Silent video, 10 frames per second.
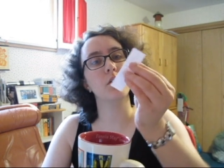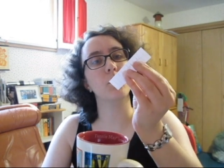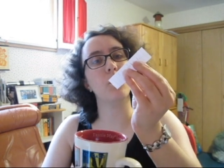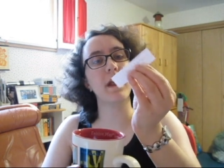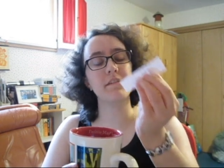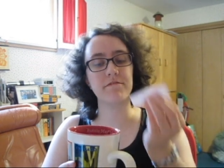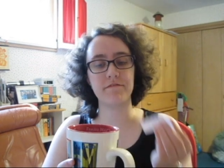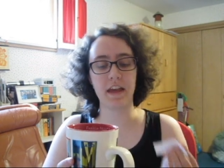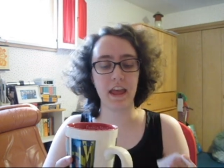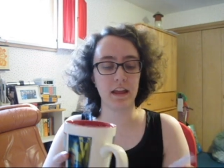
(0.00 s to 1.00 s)
White
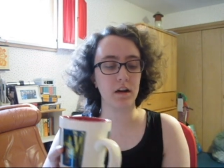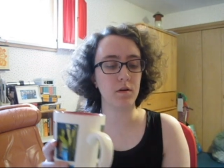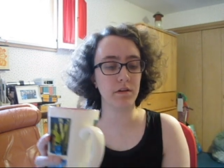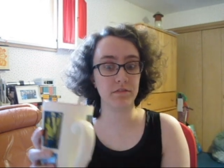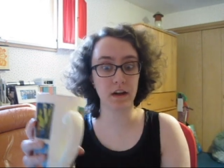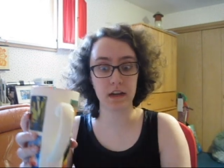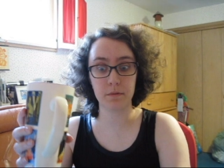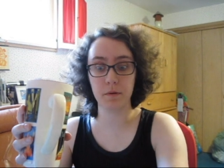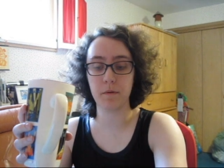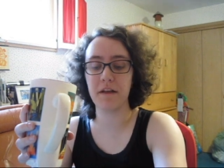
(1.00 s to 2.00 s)
Fang. Oh, I forgot I
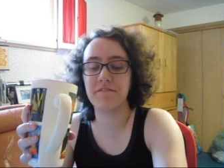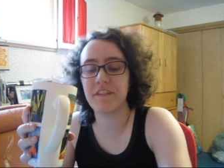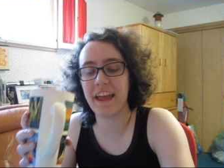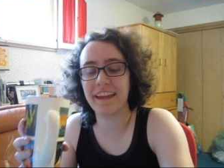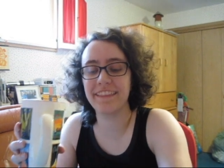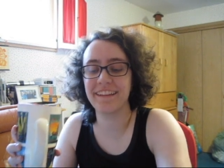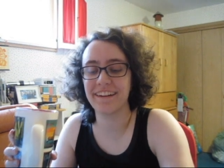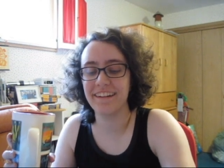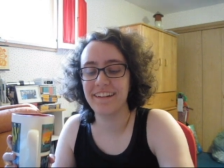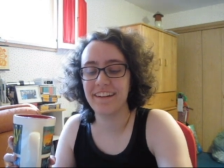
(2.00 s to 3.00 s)
put White Fang in
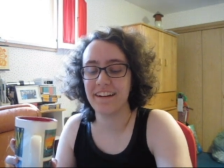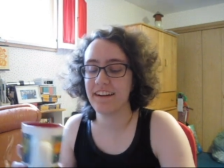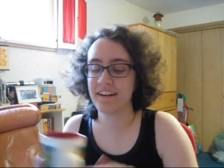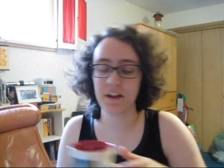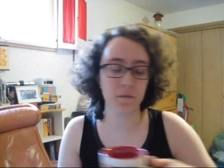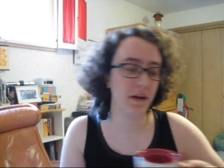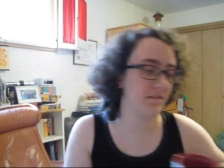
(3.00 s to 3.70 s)
there. Alright, White